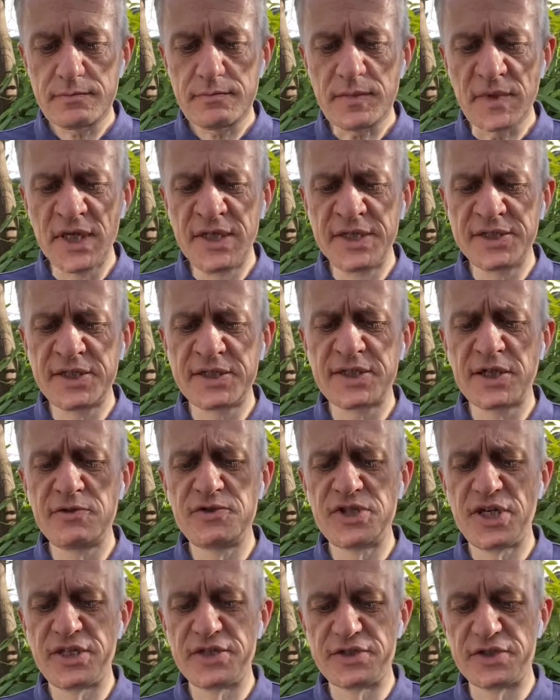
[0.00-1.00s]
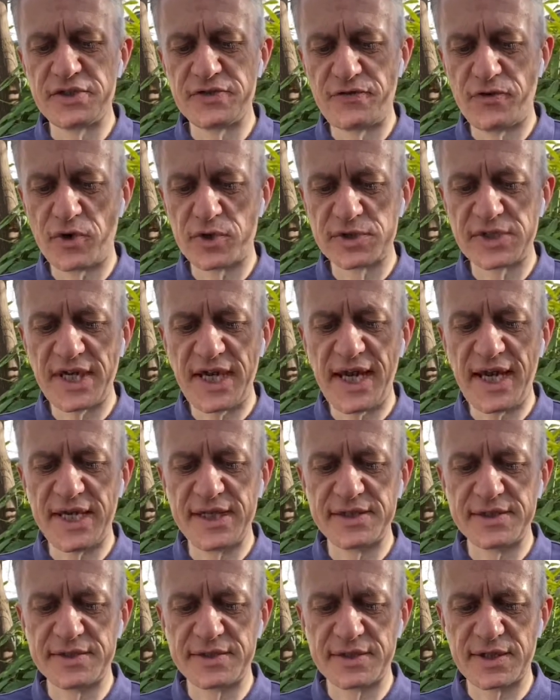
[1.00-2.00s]
And this is how Genesis 40
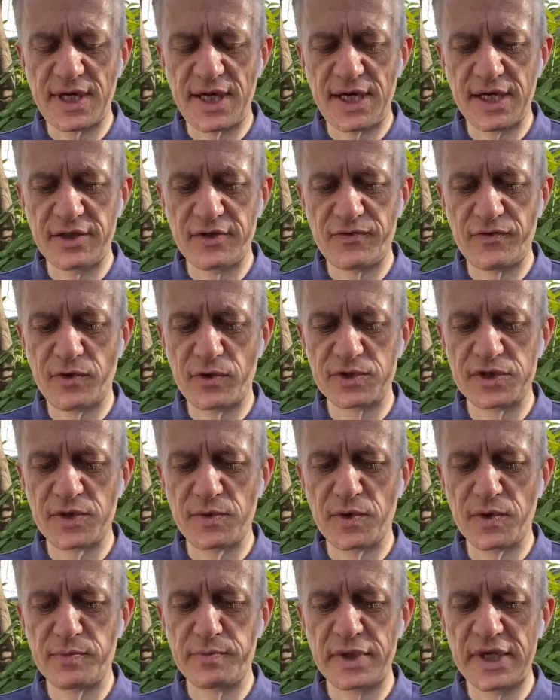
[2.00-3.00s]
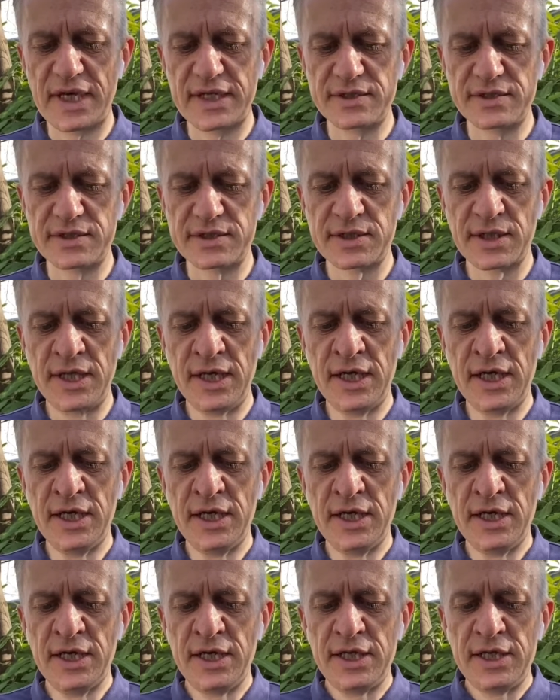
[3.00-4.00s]
ends and 41 begins.
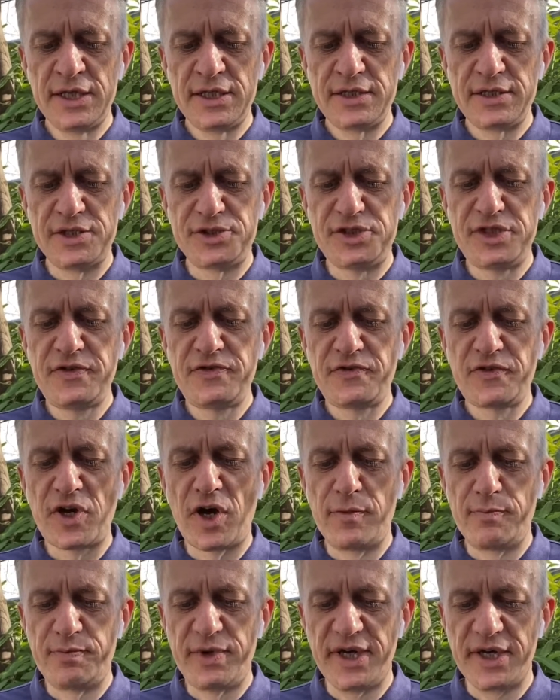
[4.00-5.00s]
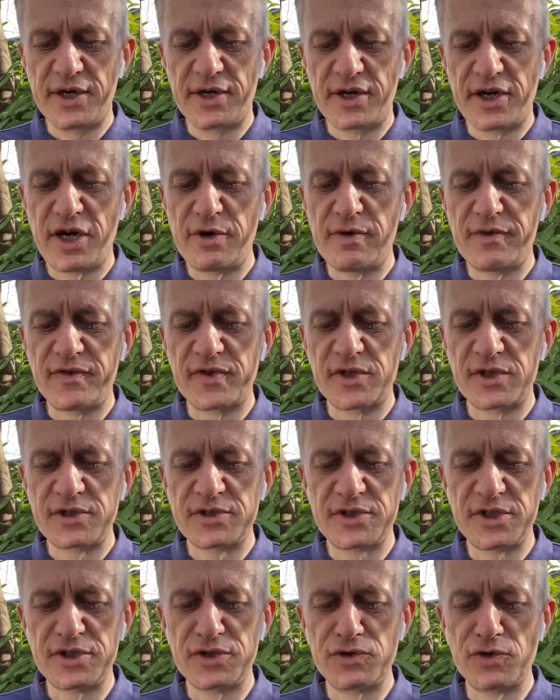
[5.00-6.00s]
The chief cupbearer, however,
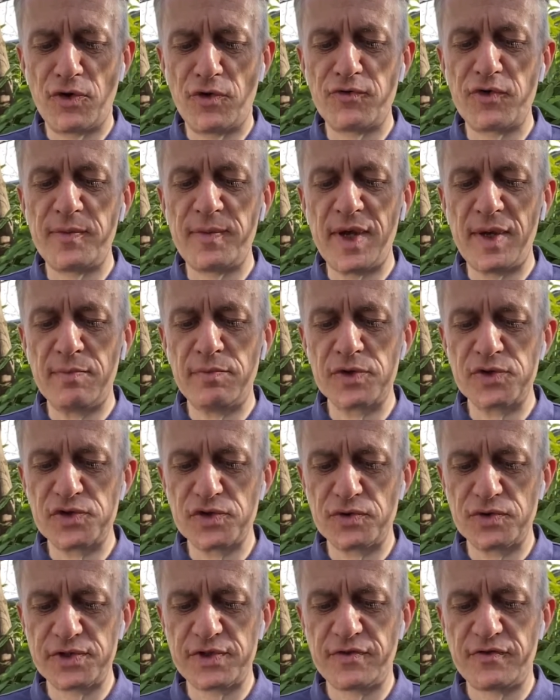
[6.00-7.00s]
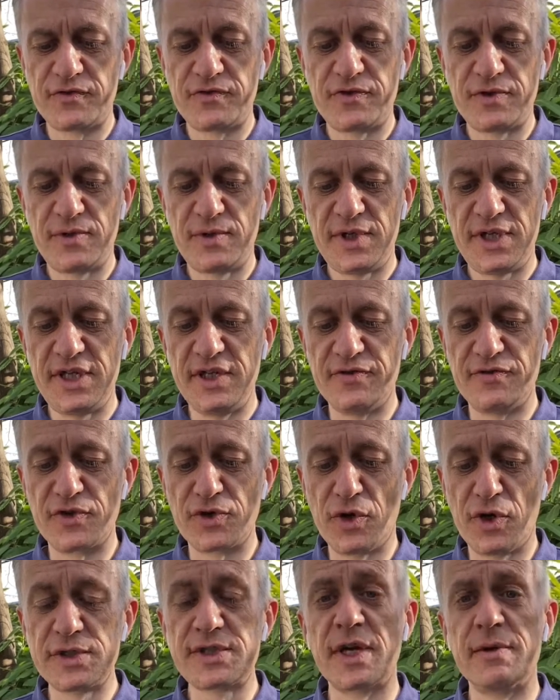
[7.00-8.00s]
did not remember Joseph. He
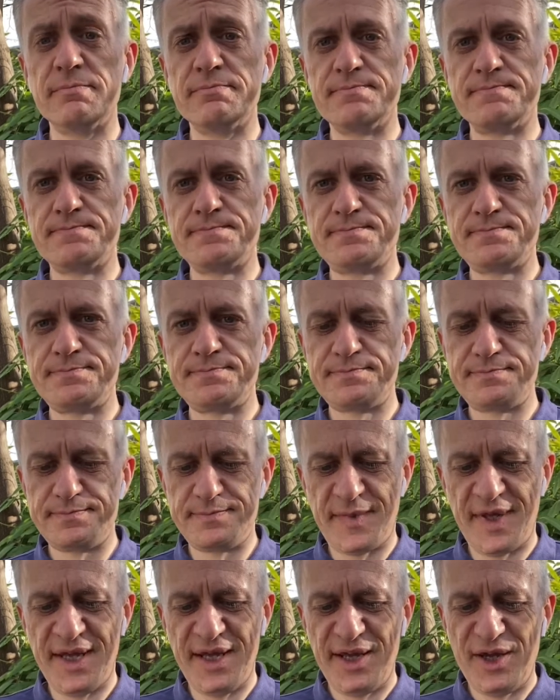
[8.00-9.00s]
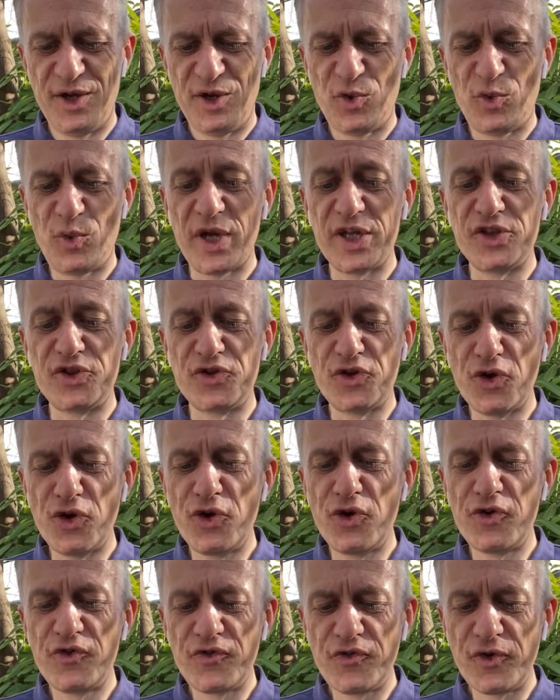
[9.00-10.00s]
forgot him. When 2
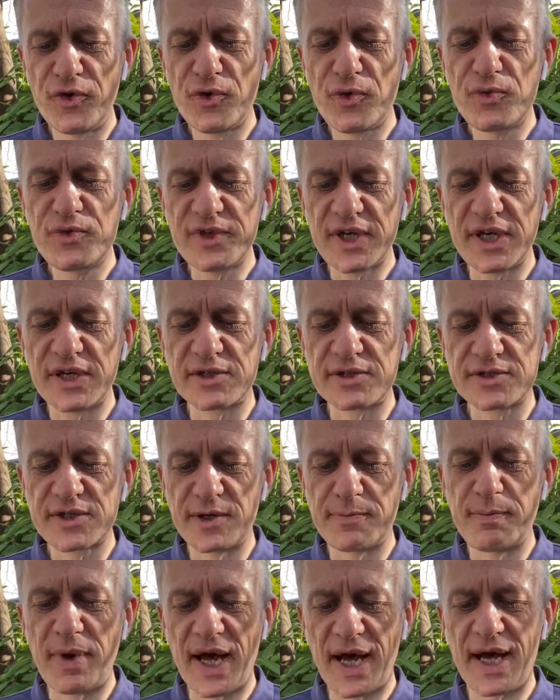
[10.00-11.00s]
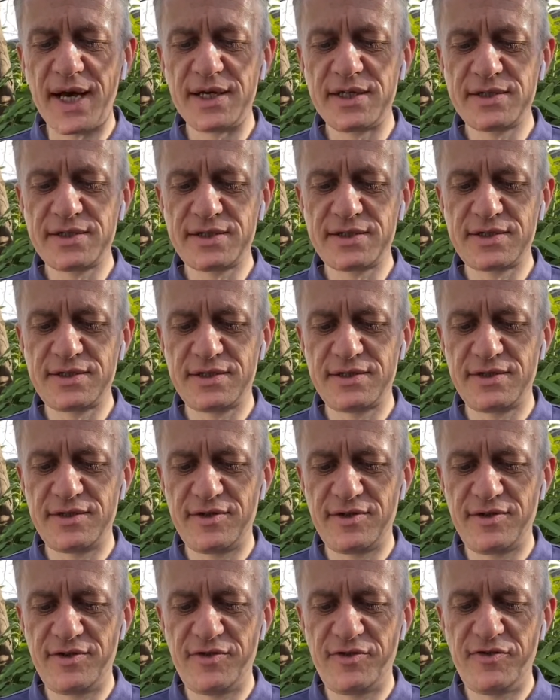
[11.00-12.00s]
full years had passed,
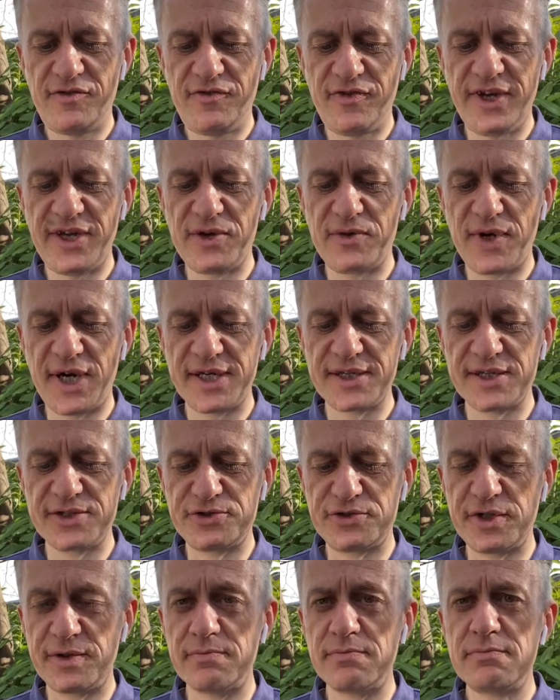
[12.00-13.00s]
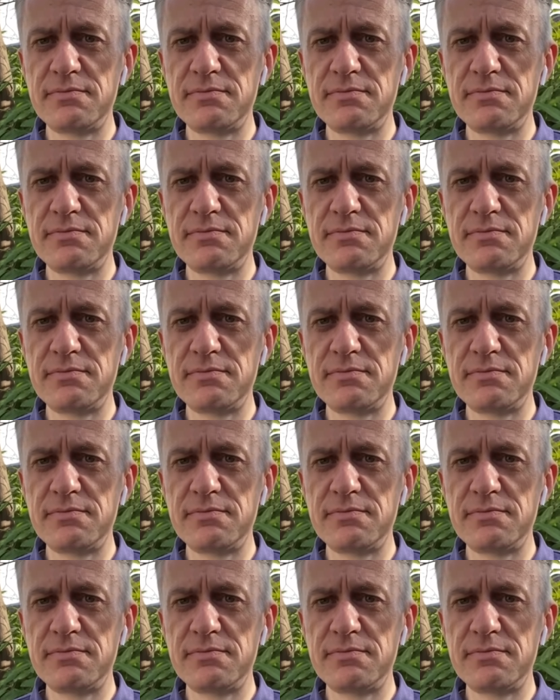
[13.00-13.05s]
Pharaoh had a dream.